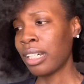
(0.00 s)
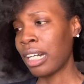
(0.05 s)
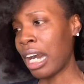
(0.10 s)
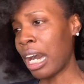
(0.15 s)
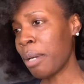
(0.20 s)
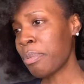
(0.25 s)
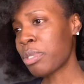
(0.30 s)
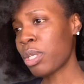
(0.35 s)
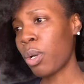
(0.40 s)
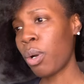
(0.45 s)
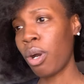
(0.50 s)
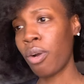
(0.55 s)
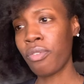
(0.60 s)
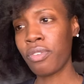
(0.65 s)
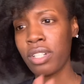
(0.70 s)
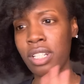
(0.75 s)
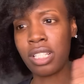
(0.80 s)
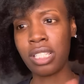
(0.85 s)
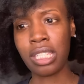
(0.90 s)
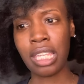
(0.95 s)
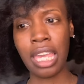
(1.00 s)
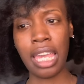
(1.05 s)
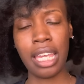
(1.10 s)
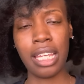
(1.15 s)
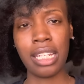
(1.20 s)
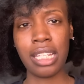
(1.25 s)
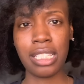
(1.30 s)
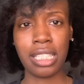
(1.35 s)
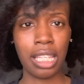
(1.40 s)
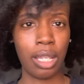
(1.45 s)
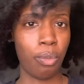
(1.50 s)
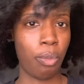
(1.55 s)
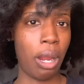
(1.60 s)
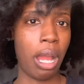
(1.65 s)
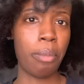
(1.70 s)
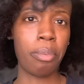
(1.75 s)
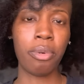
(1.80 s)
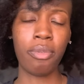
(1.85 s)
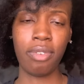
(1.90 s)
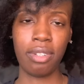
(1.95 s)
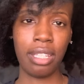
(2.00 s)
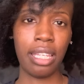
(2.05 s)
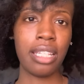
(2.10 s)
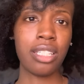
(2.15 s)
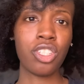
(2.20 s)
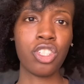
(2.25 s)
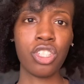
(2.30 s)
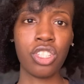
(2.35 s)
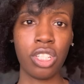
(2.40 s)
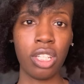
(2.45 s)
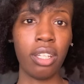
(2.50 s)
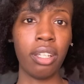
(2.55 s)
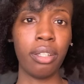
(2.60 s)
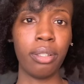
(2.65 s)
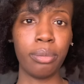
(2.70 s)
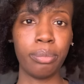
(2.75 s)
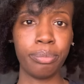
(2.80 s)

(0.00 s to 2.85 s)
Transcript: I'm so over this Candace and Robin relationship.